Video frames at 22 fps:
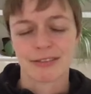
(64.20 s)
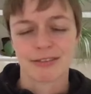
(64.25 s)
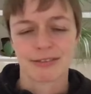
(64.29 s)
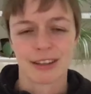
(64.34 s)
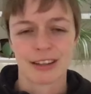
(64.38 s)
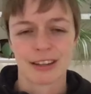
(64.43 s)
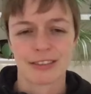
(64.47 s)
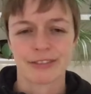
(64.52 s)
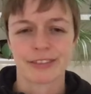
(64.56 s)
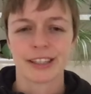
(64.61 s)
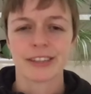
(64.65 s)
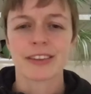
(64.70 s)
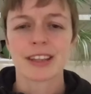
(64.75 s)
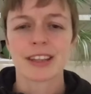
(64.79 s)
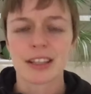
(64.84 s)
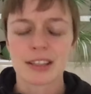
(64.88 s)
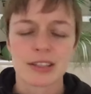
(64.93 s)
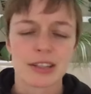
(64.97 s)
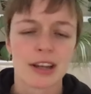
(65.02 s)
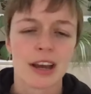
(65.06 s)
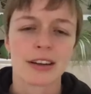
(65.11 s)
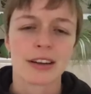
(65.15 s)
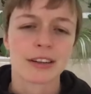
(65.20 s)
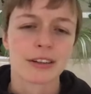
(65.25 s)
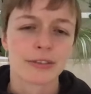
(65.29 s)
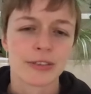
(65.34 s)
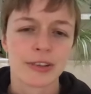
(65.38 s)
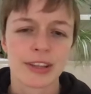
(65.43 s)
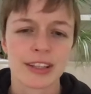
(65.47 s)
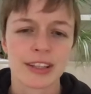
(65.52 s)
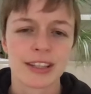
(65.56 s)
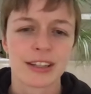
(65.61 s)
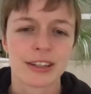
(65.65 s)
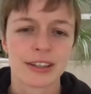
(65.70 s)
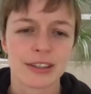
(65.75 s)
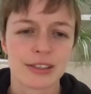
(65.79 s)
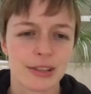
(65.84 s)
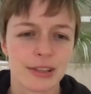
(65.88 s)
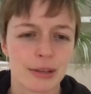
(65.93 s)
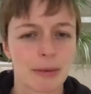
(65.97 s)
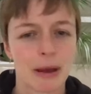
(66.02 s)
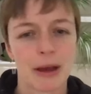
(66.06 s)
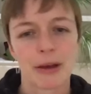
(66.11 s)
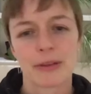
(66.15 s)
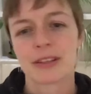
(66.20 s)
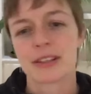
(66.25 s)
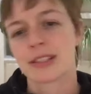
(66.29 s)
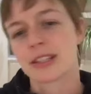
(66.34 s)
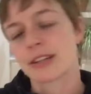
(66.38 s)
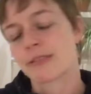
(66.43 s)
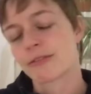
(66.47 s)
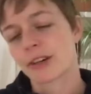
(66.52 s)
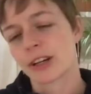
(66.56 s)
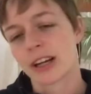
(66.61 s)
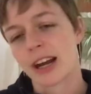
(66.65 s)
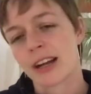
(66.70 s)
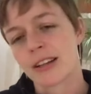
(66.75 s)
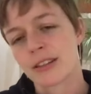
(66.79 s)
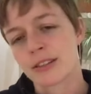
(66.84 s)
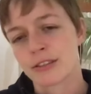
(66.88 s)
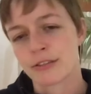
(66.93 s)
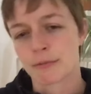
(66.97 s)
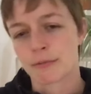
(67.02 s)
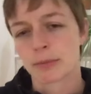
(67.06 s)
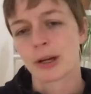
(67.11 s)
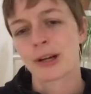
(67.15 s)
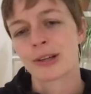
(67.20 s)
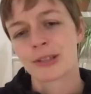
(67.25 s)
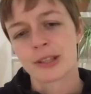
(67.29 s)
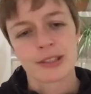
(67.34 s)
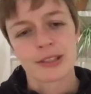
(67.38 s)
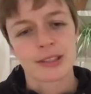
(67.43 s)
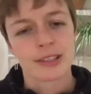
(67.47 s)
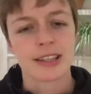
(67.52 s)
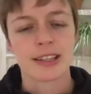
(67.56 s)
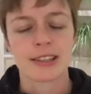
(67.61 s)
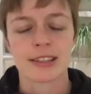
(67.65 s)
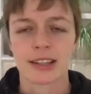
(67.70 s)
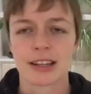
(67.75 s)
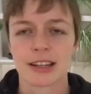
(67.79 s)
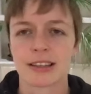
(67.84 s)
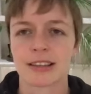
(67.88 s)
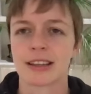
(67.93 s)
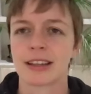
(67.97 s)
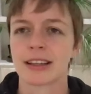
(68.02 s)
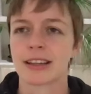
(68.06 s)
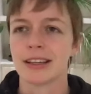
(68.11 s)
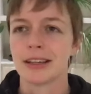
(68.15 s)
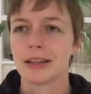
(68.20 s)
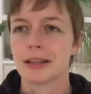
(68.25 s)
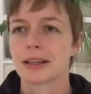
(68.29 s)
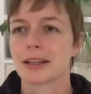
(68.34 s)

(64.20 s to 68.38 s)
I've given this talk over the years about these different kinds of processes, and I think,